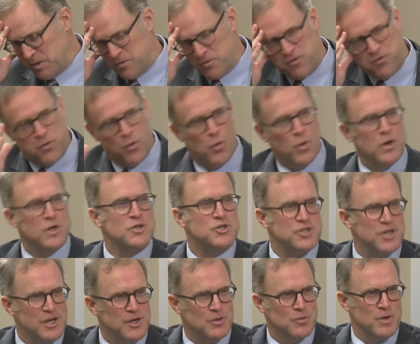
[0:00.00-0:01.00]
4
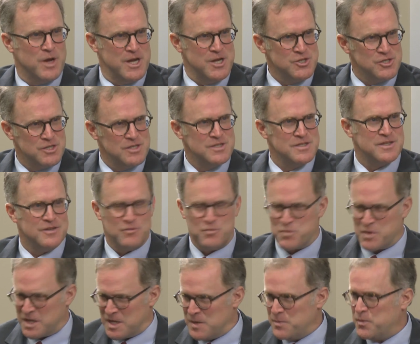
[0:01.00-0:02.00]
generations of
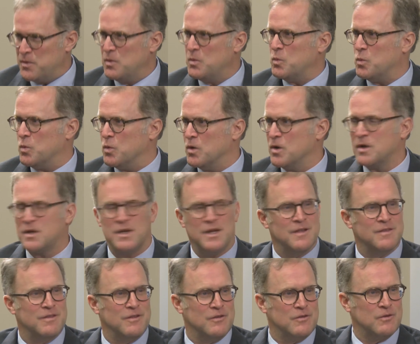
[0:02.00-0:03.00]
people worked
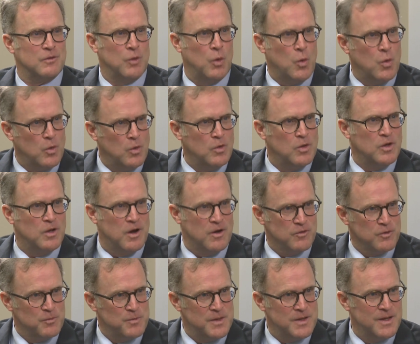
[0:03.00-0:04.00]
at this local
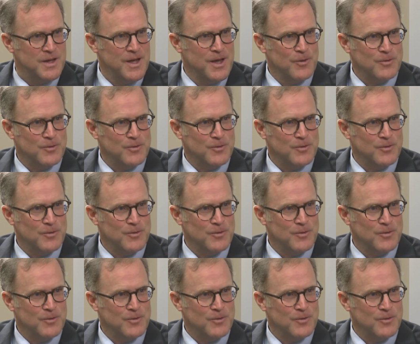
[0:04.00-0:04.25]
government?